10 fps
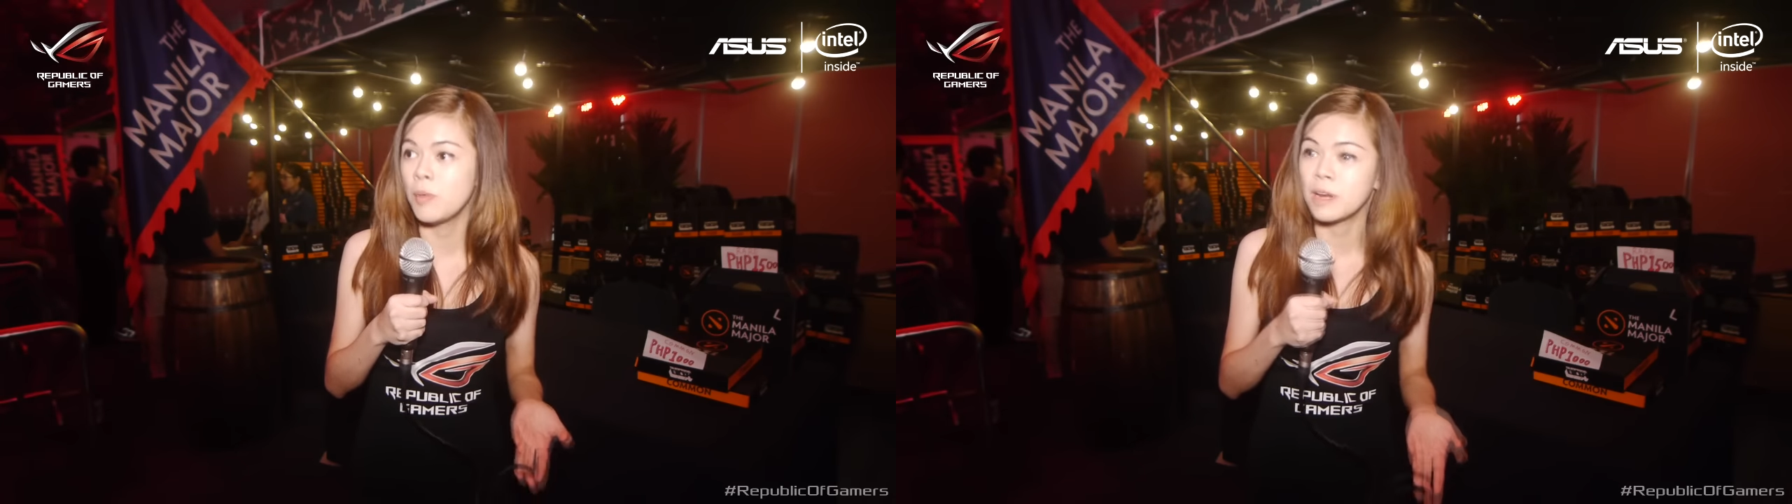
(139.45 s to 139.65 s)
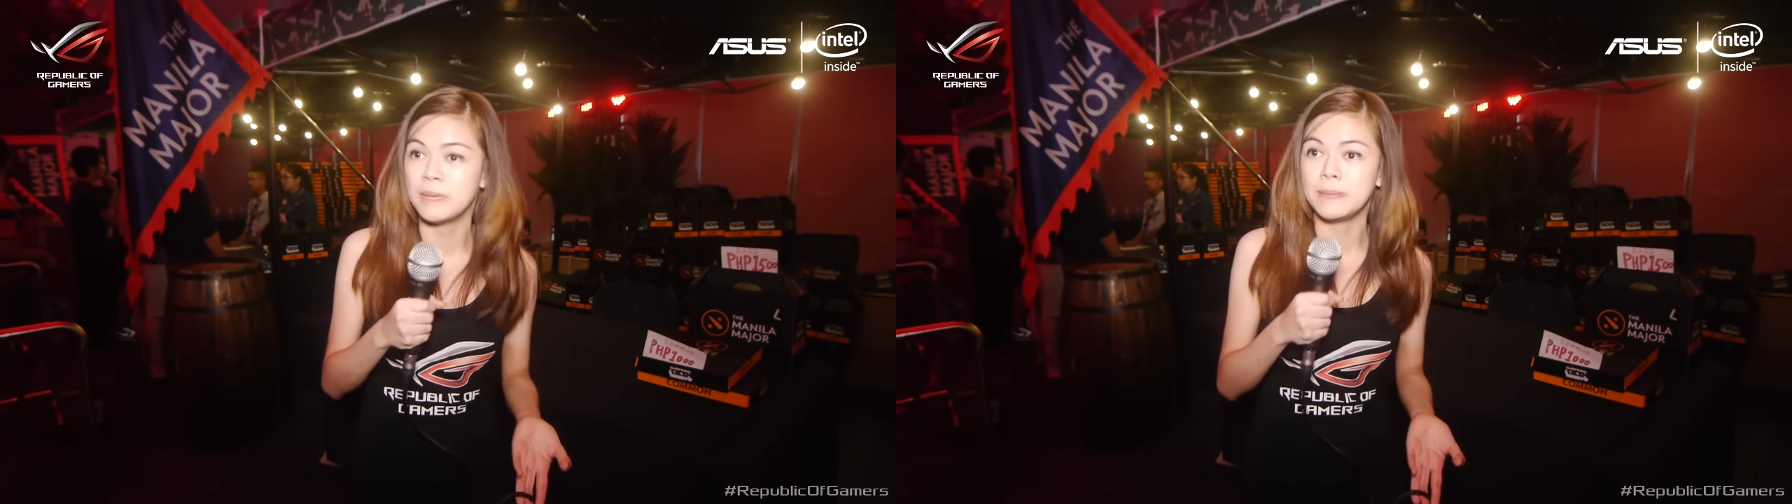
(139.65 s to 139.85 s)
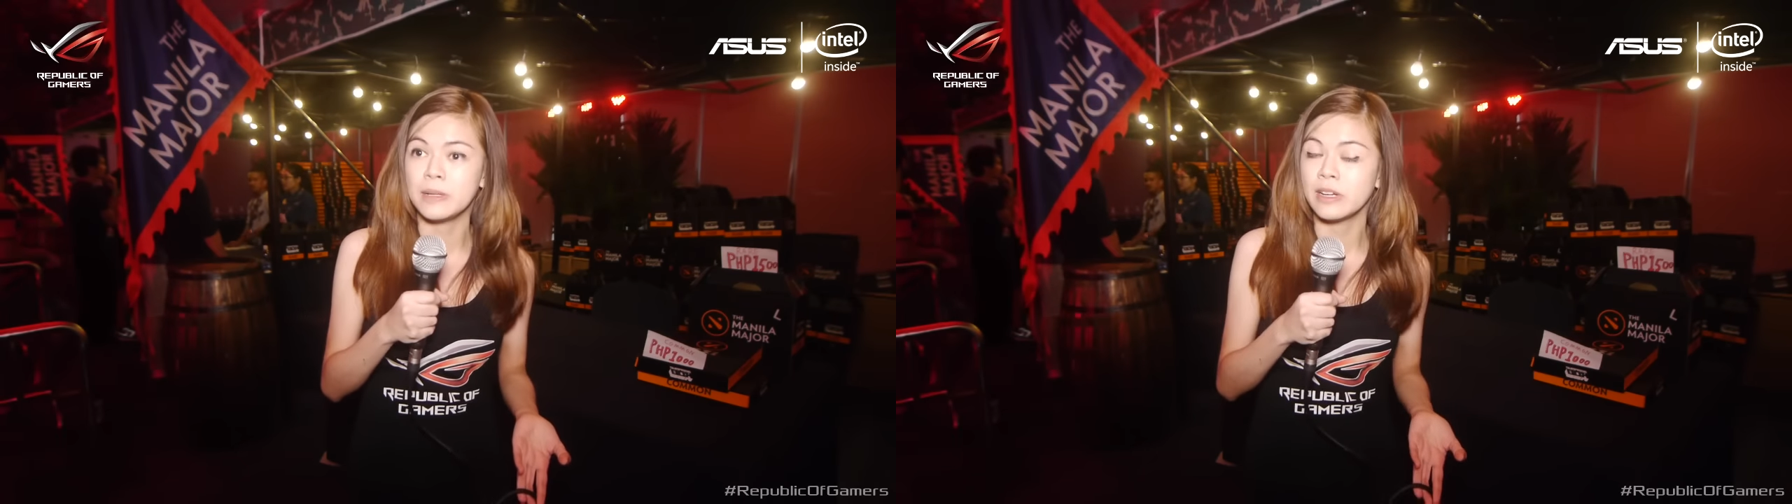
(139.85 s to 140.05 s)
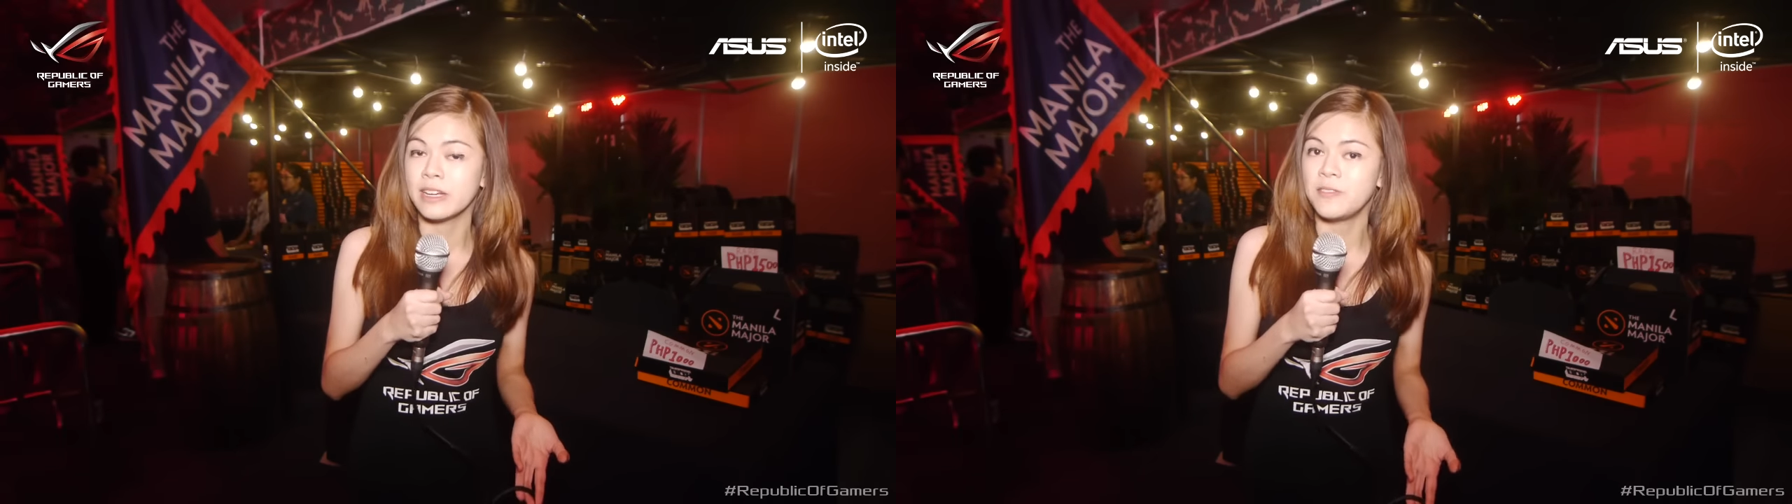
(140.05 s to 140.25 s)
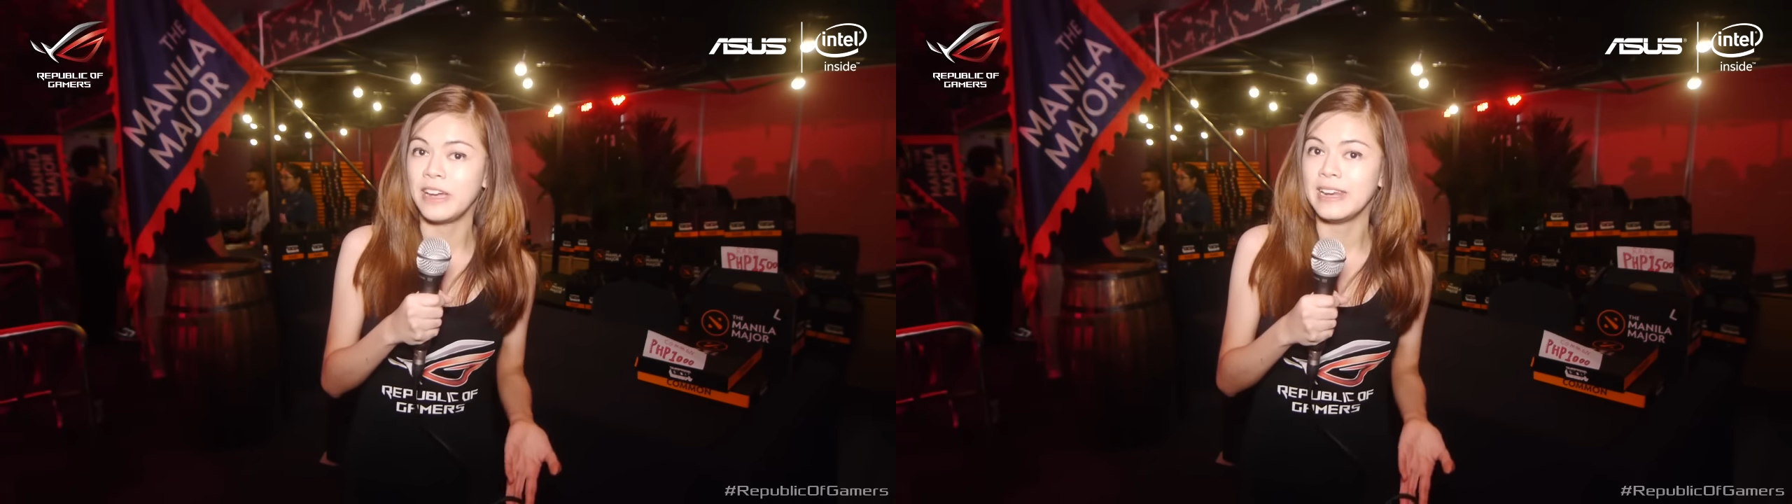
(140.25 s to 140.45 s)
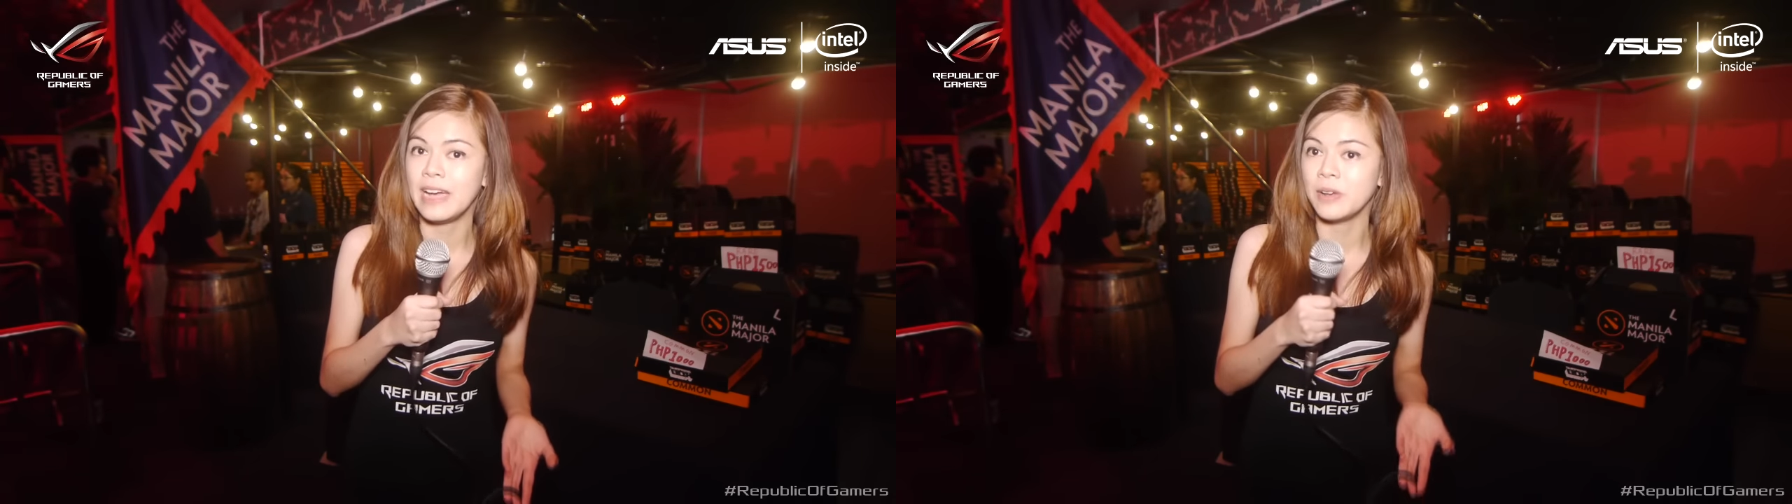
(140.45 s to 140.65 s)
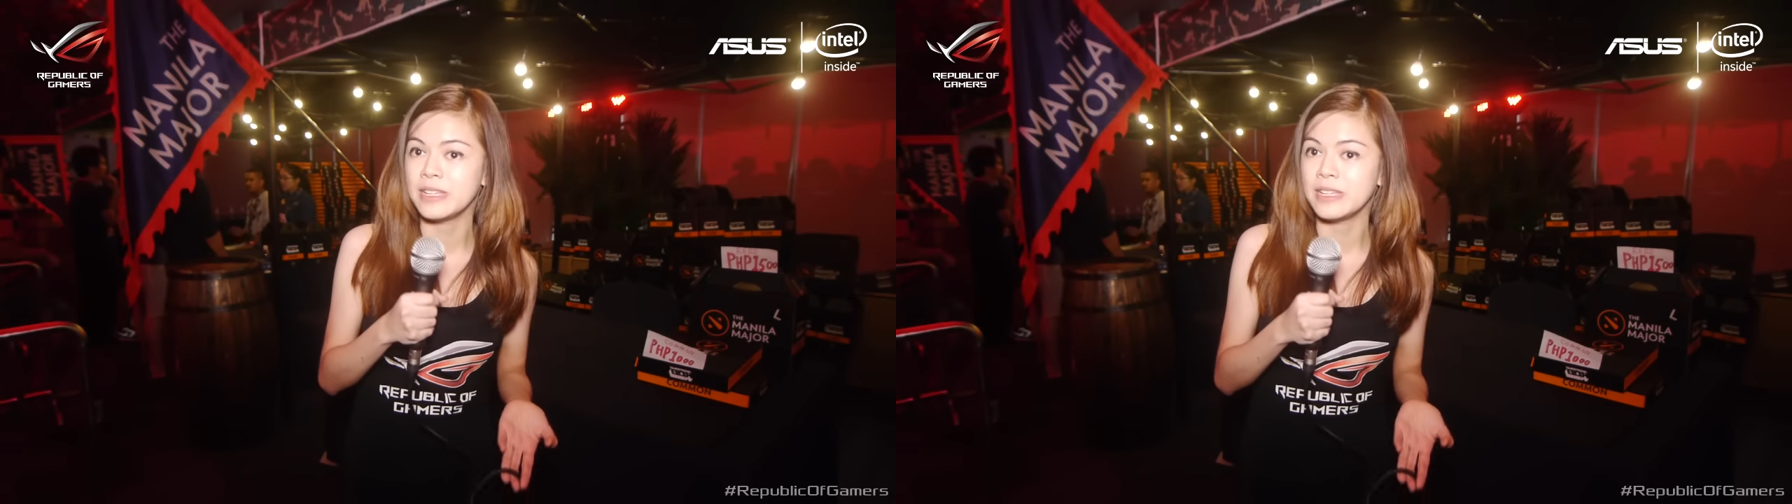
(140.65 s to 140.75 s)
more people are going to find out